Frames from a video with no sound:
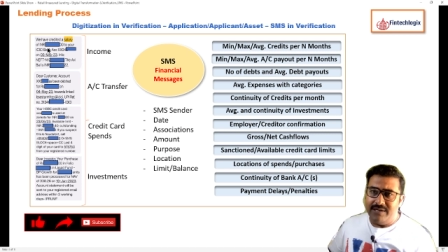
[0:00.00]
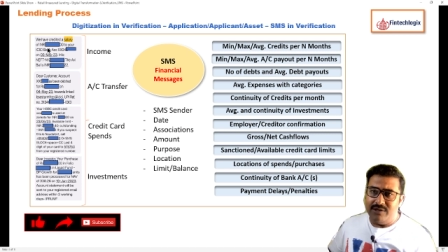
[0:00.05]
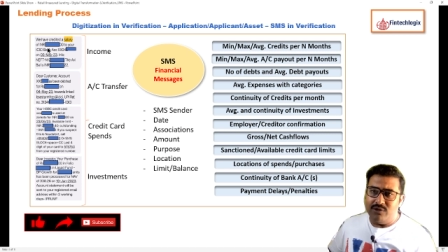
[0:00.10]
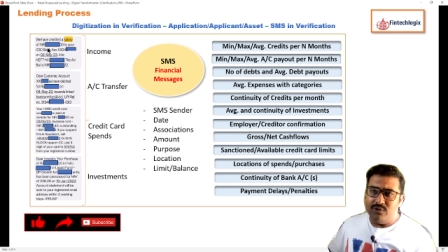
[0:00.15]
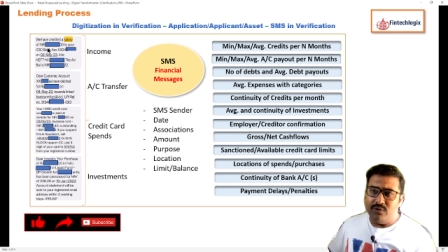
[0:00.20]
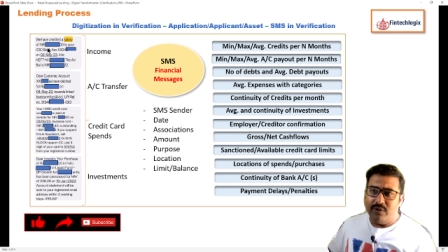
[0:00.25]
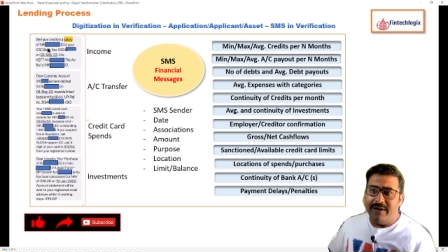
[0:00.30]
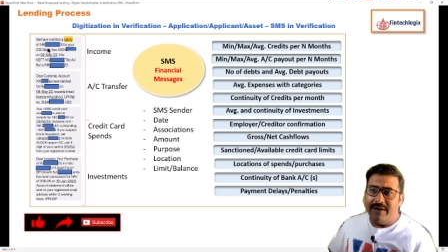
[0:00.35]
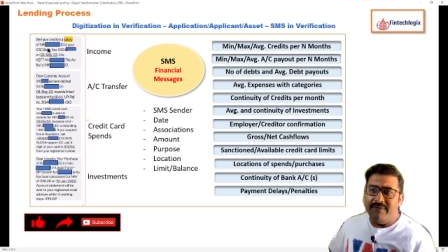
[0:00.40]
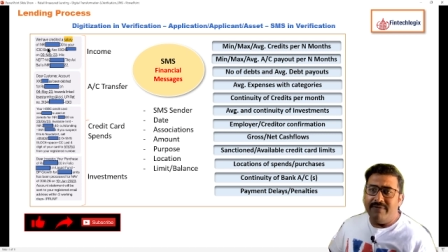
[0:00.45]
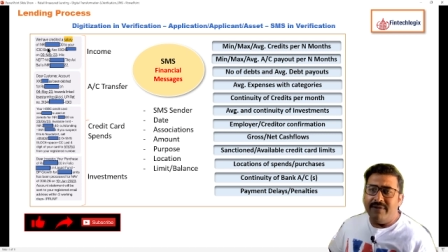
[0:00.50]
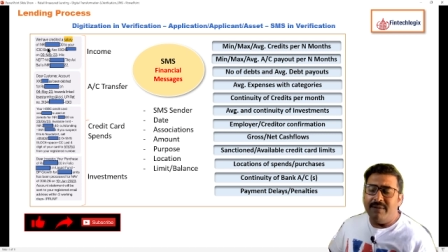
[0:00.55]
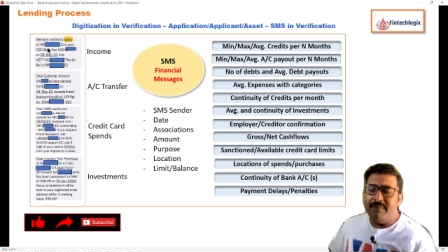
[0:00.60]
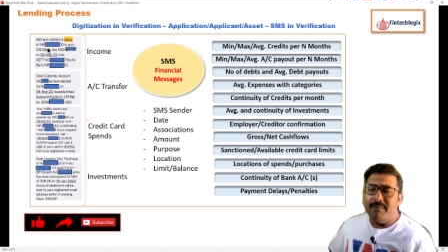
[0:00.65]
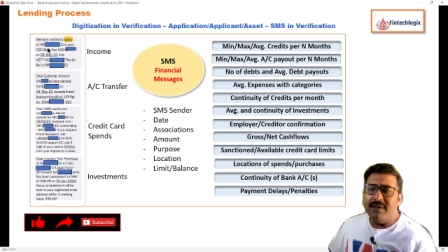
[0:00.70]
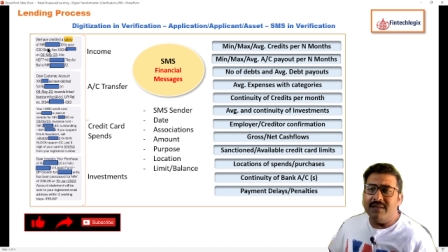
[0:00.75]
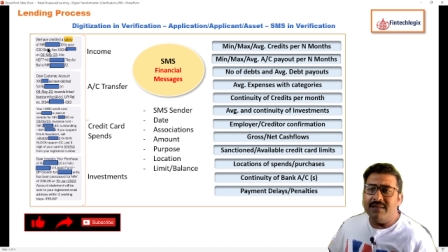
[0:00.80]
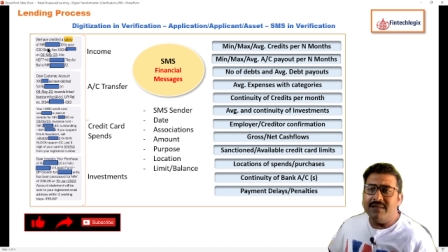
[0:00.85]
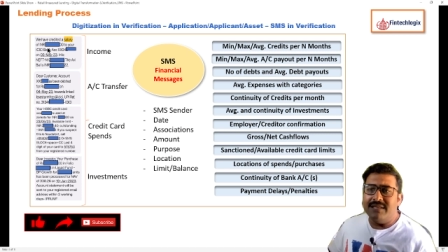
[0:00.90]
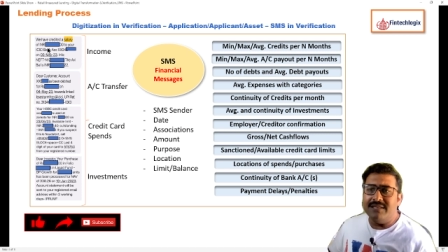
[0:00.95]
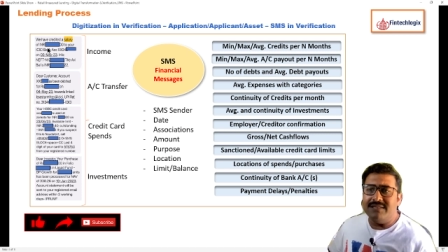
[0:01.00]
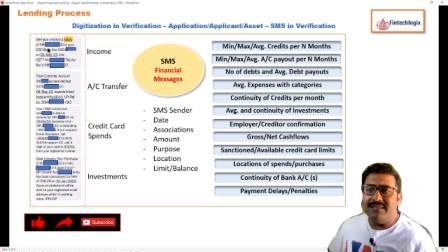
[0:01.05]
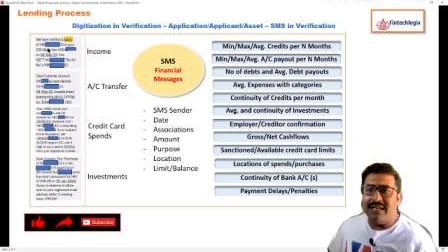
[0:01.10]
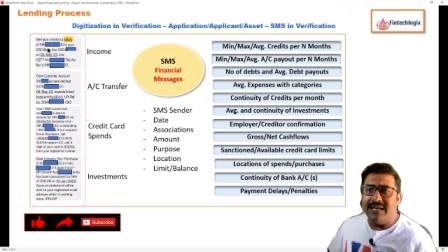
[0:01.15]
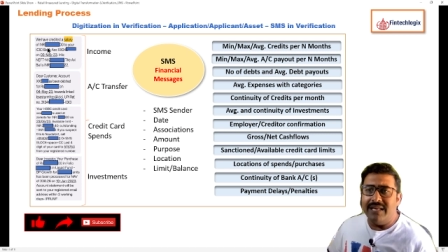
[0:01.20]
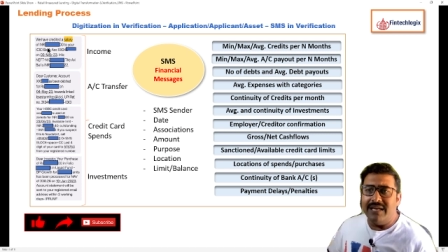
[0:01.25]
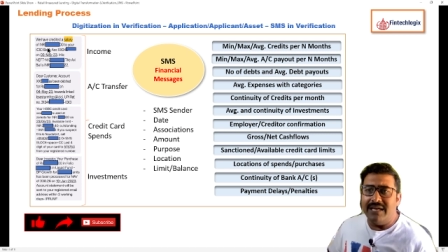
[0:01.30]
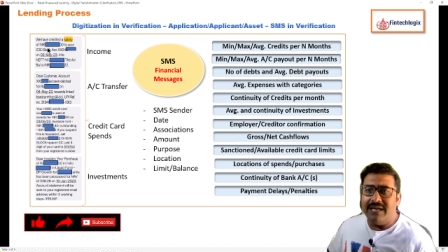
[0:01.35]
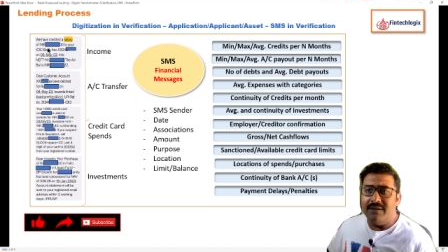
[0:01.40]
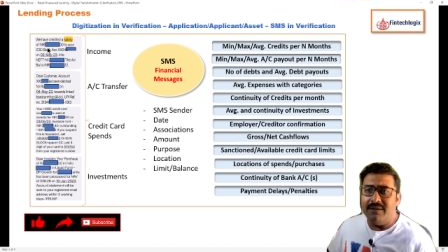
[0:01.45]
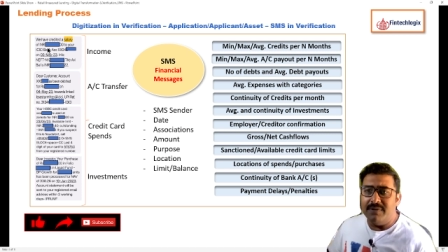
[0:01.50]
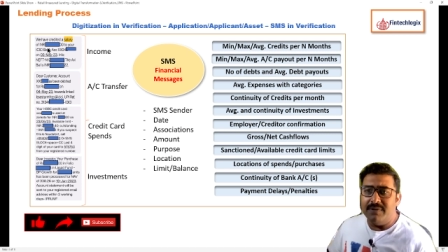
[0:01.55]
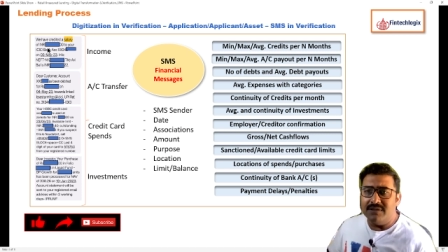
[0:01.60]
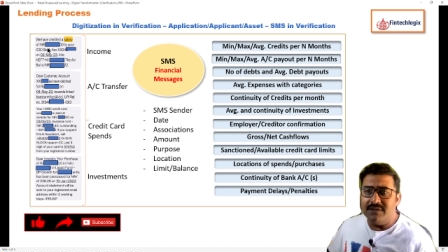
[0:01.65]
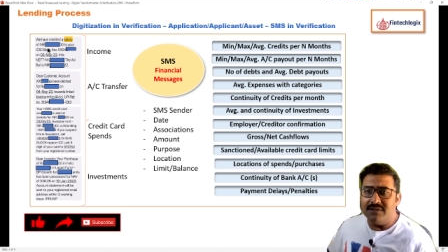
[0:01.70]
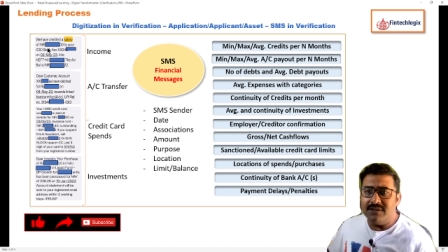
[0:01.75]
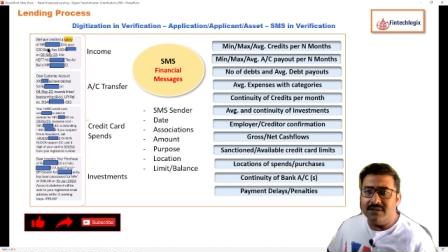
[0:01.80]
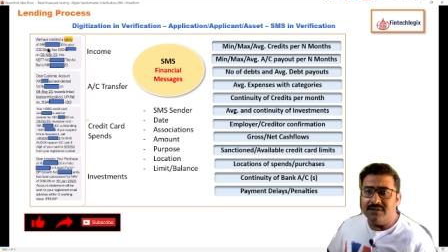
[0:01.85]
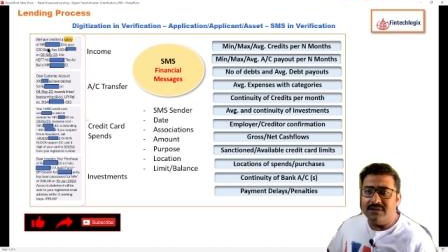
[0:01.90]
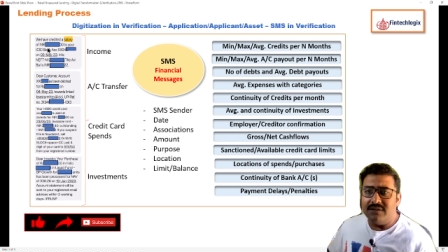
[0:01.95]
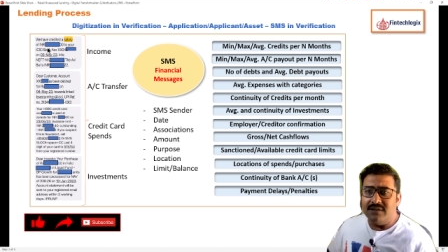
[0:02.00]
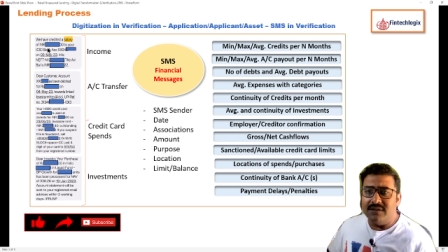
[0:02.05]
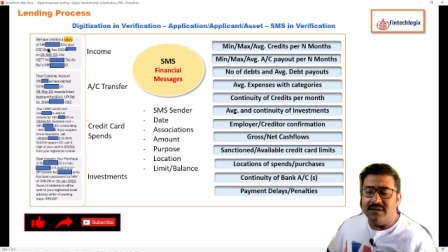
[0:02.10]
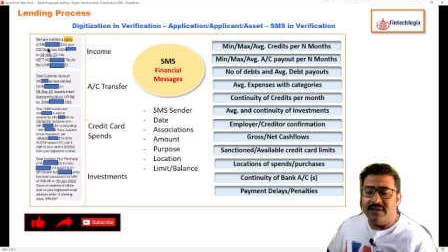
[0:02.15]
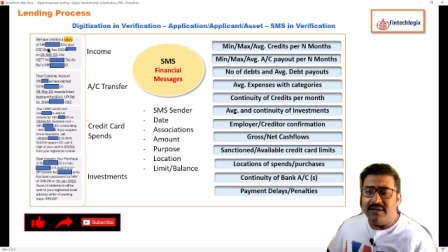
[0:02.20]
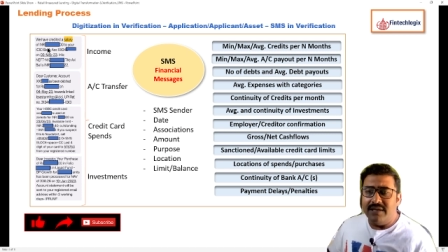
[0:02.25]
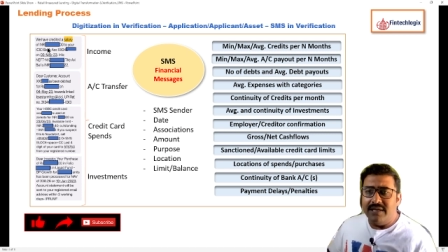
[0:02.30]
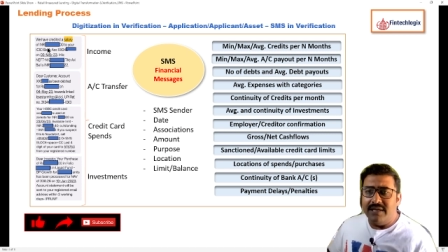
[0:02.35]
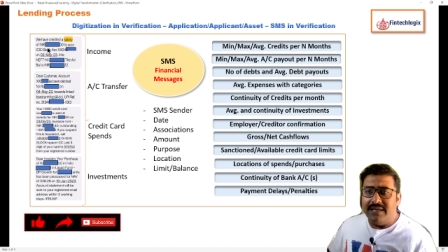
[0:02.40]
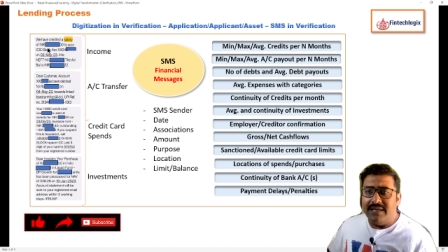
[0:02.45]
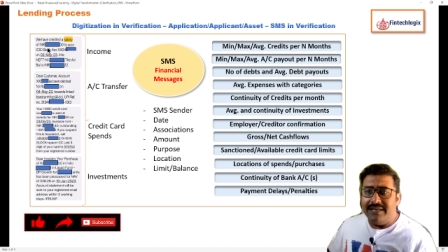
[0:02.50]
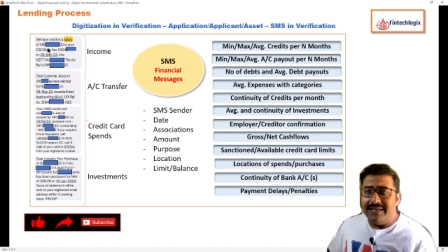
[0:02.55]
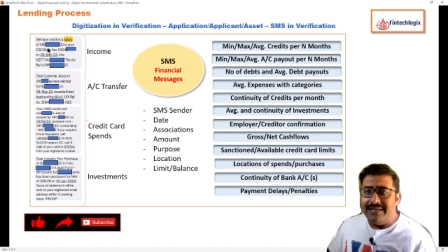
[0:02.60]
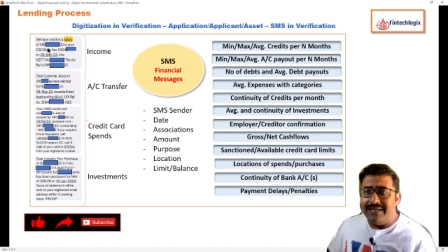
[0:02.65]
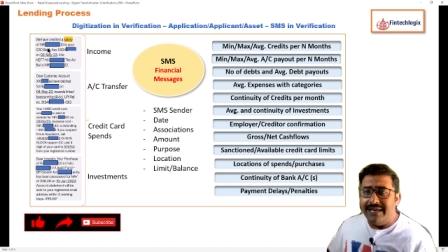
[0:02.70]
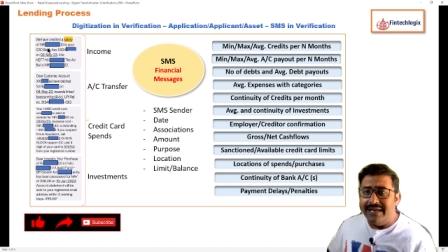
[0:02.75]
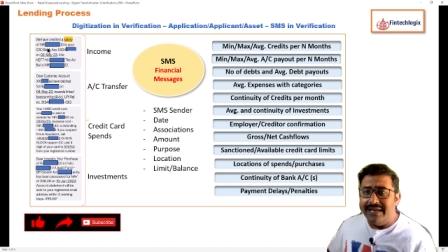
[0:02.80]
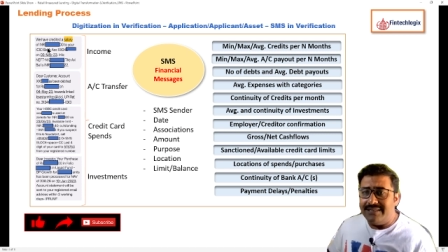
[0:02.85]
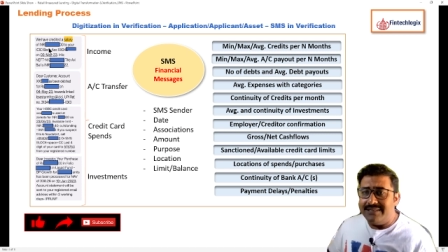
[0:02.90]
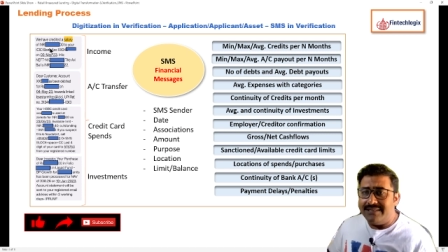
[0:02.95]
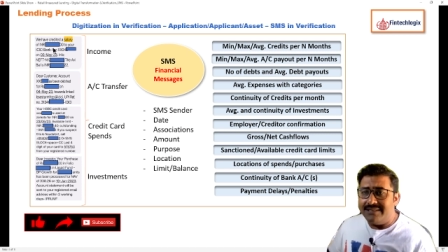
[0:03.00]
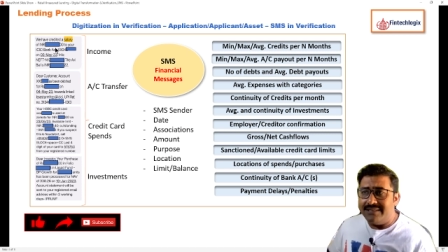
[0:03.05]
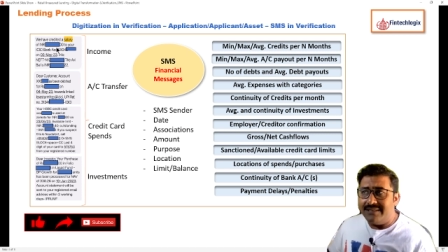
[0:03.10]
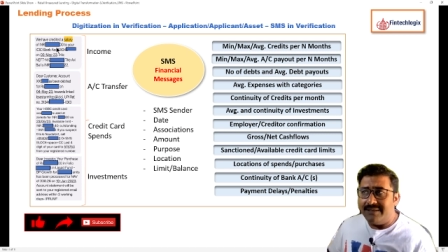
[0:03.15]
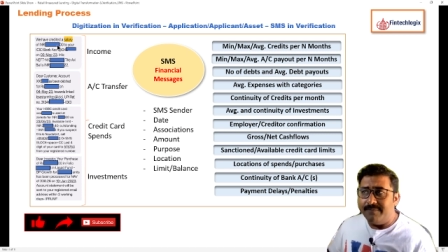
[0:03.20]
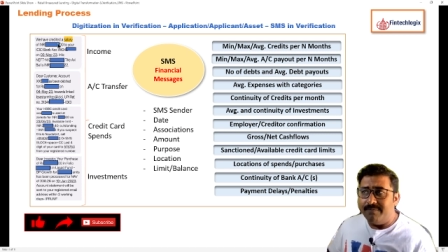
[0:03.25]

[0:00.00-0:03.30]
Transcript: So every month a salaried person gets